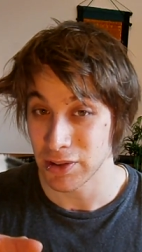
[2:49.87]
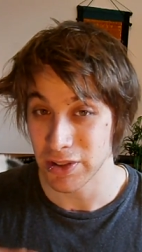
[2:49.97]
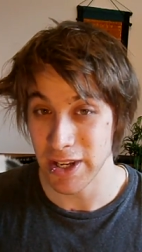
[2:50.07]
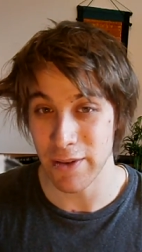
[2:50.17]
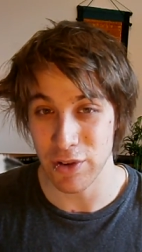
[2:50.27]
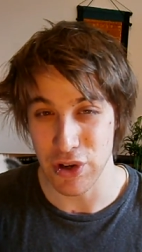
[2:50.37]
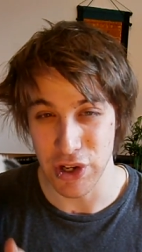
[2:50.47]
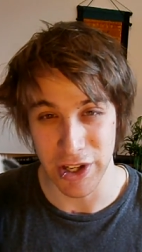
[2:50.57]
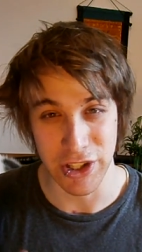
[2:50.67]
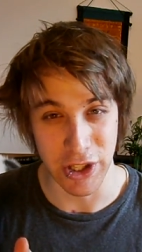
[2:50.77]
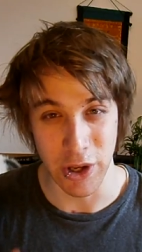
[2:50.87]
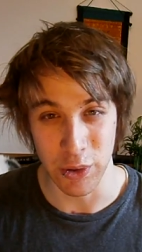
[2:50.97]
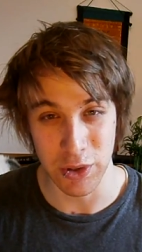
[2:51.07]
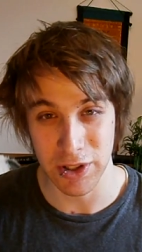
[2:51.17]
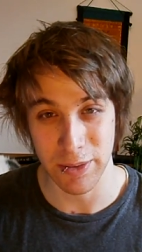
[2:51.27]
never judge a
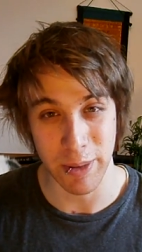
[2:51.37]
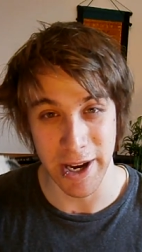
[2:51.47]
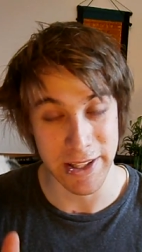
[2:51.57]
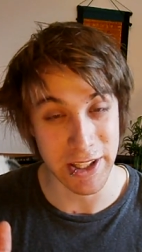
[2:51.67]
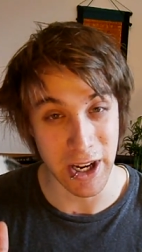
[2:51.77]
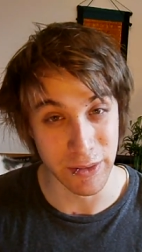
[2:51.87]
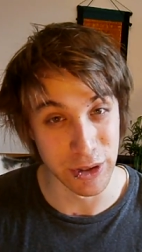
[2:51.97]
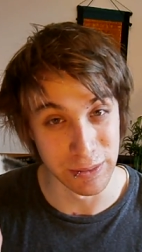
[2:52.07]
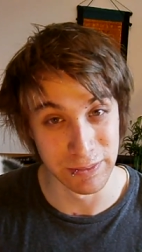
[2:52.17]
ghost by its cover.